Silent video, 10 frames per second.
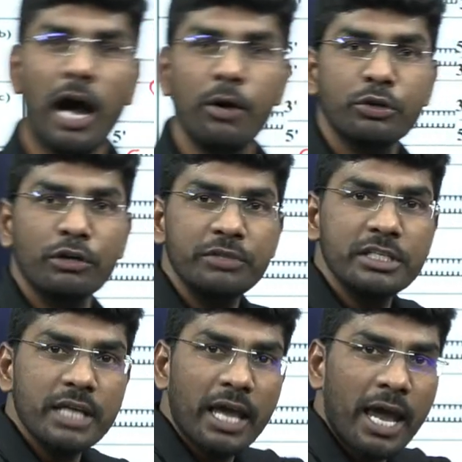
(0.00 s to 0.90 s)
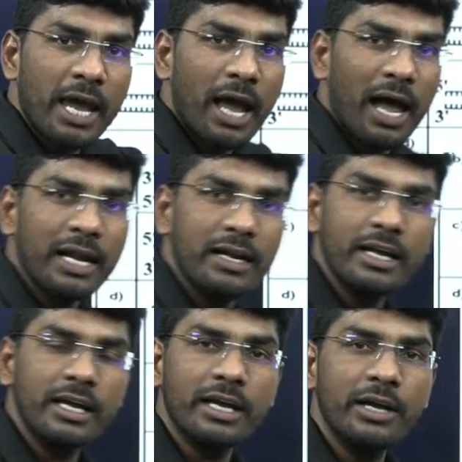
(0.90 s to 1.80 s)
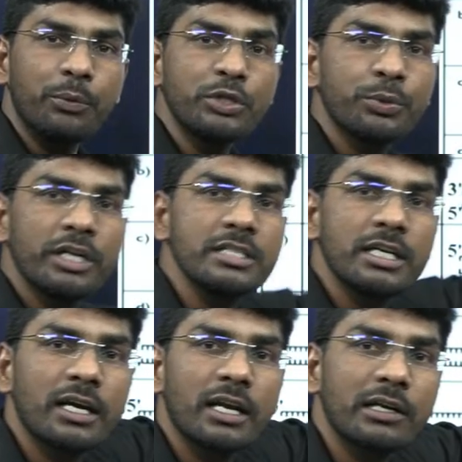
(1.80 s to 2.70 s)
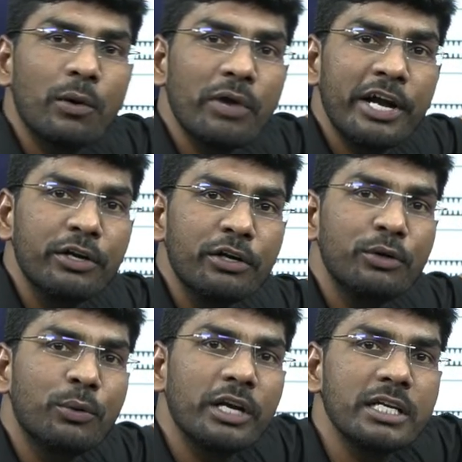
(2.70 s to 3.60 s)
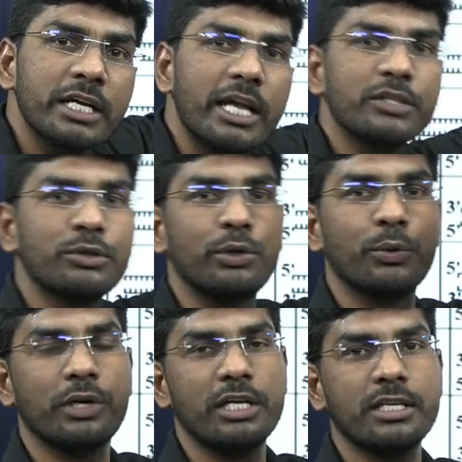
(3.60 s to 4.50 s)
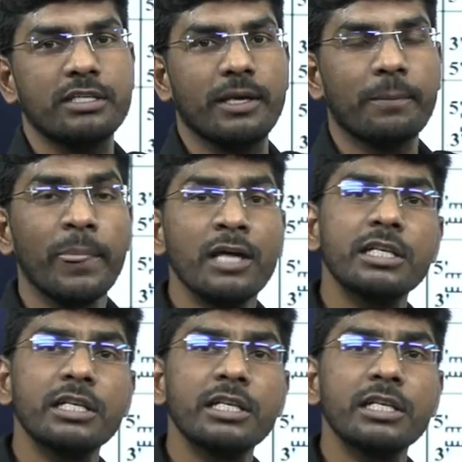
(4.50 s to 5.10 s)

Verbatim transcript: out of this A and D, which one is the correct of endonuclease and exonuclease enzyme?